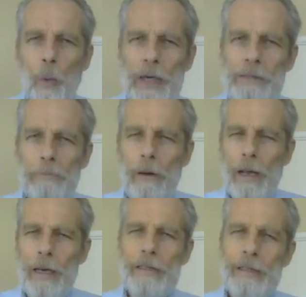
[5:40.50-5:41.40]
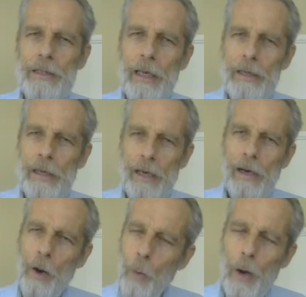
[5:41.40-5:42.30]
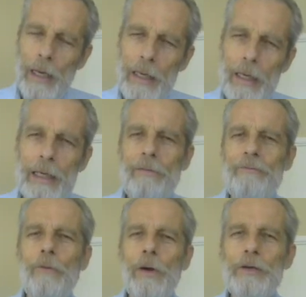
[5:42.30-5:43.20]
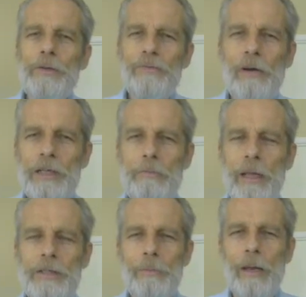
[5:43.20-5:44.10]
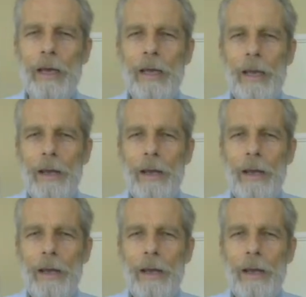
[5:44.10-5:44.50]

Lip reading: waste products away for a new fresh blood supply.